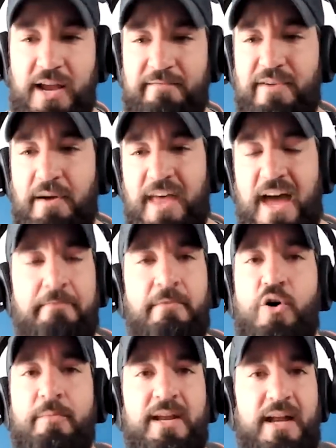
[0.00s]
And from that
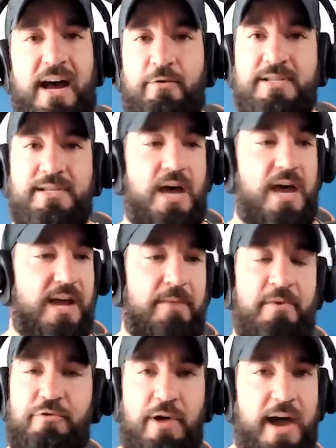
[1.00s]
moment, I was like,
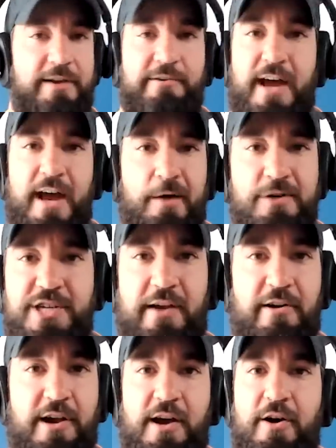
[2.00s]
I'm a ride or die with
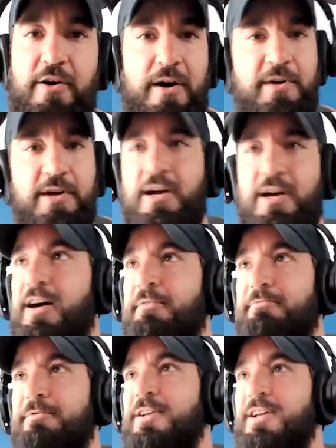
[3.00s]
Jericho. I'm going to, um,
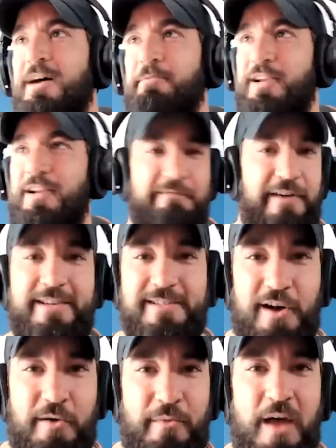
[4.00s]
I'm, I'm going to invest
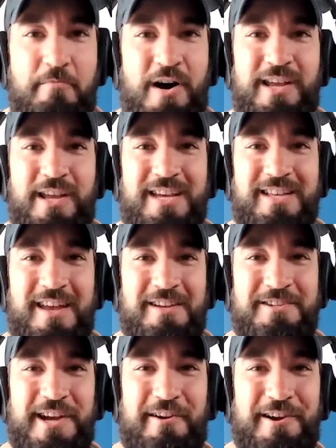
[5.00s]
all my money in, in
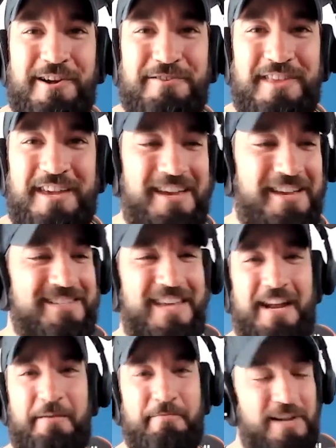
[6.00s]
Jericho things
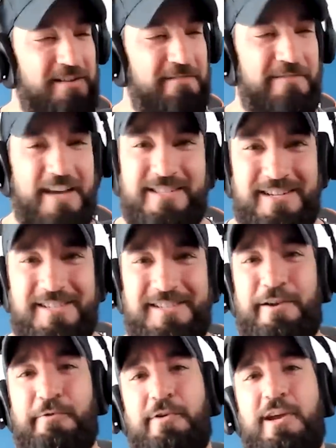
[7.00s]
and I'm going to invest in his
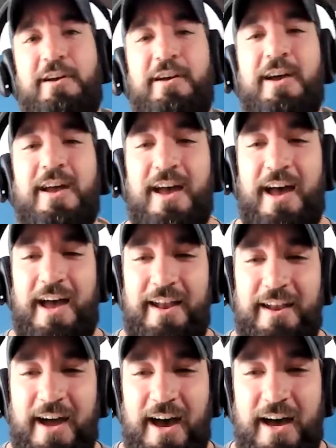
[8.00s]
career.
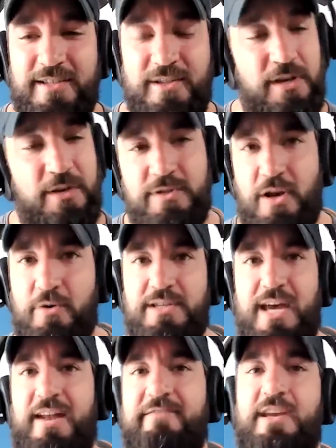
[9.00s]
And uh, so he was always
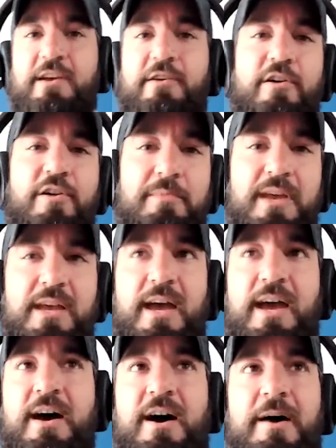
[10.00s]
kind of a hero to me.
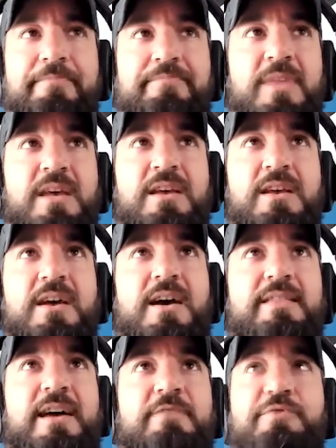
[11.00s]
Um,
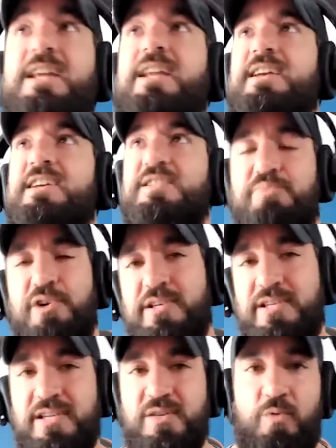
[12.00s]
and then reading his
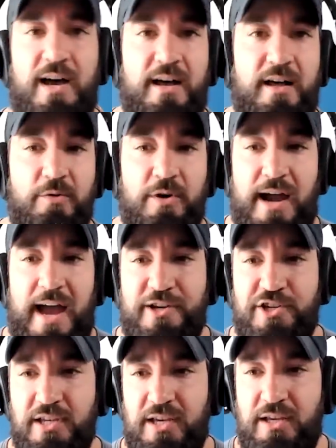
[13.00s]
books as well, were
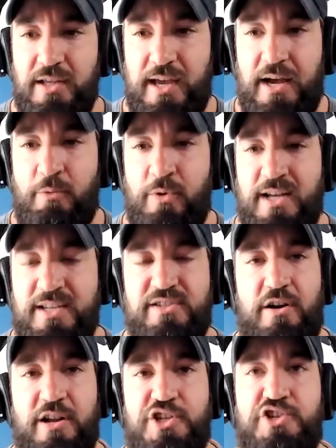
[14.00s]
actually, like, I, when mm. I
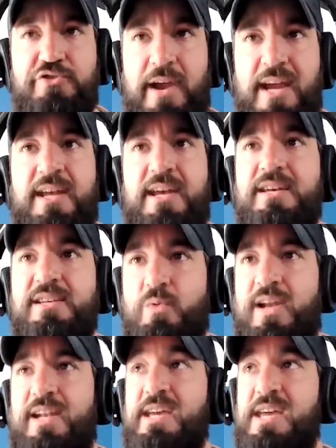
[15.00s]
started training is
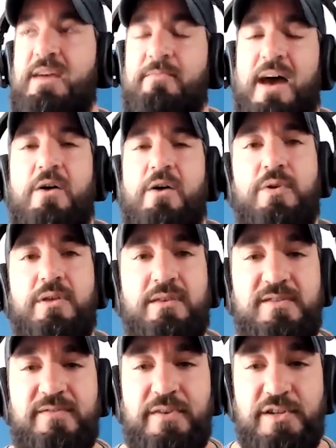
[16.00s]
when he came out with
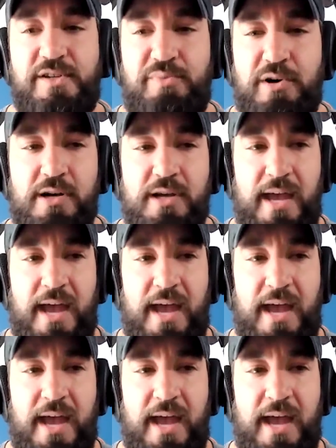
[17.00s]
his first book.